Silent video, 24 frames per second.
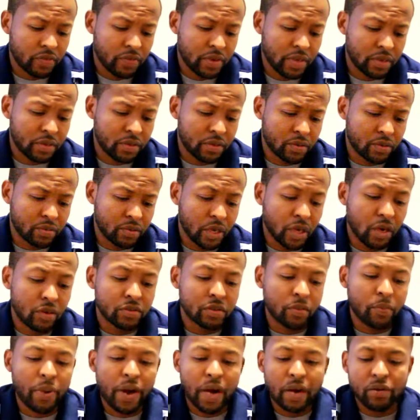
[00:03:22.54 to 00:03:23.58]
Phantom. Now
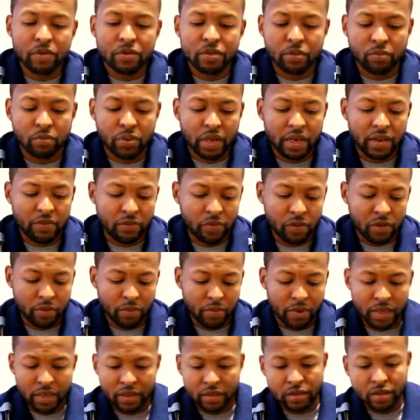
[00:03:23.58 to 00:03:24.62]
it's the power supply for the
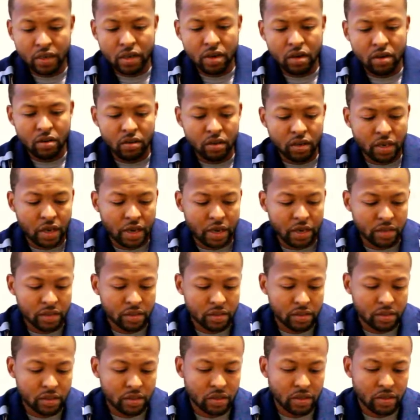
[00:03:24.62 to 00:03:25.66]
mics. Oh,
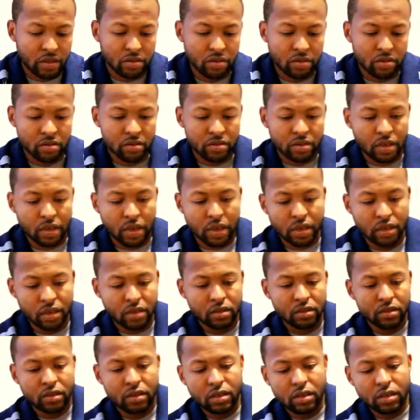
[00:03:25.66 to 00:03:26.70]
okay.
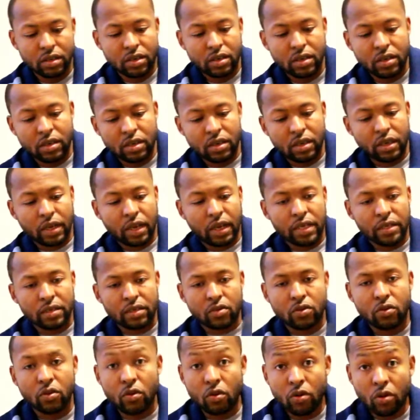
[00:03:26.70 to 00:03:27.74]
Got the
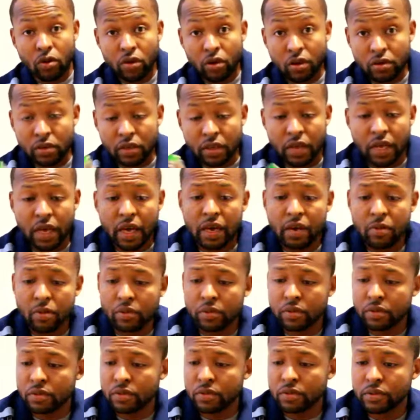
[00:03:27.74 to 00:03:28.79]
cord,
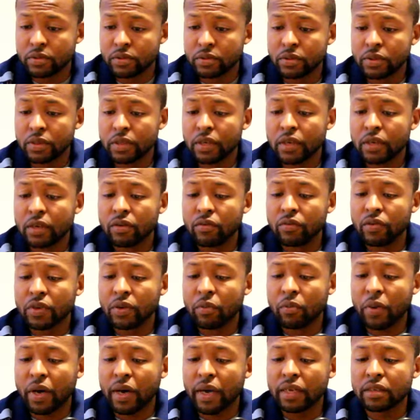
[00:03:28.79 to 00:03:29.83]
cable for
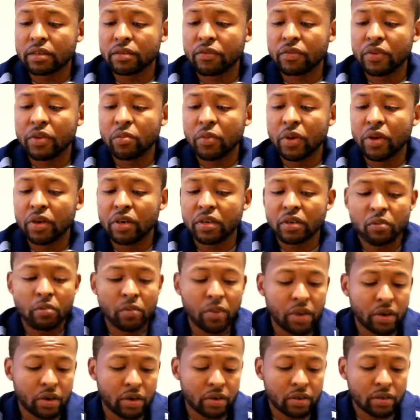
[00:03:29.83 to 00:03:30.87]
the mic, the female and the
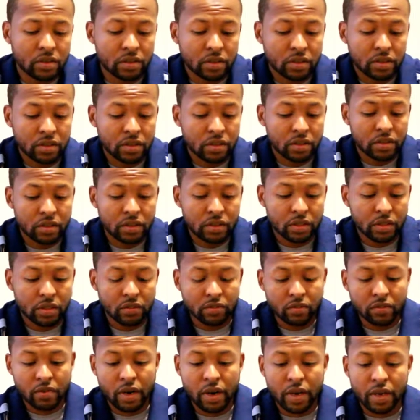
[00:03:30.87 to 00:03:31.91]
male.
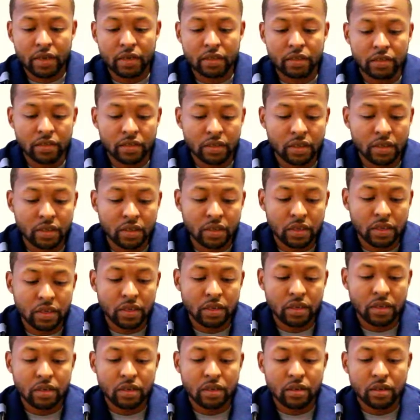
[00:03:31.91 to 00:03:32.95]
Right.
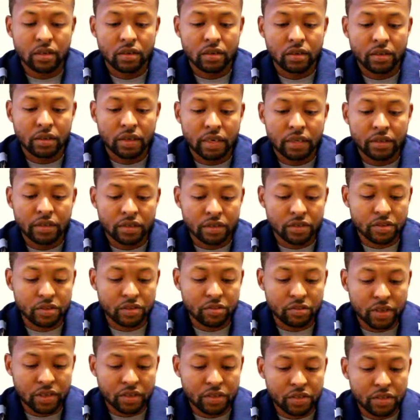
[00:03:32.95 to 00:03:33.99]
Got the
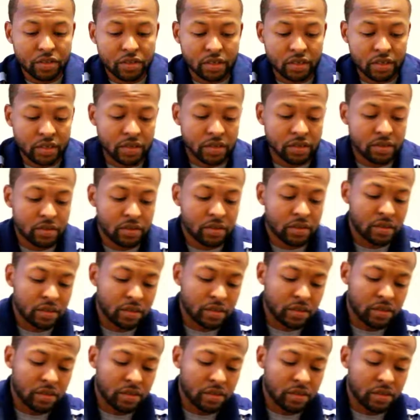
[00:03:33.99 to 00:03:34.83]
instructions.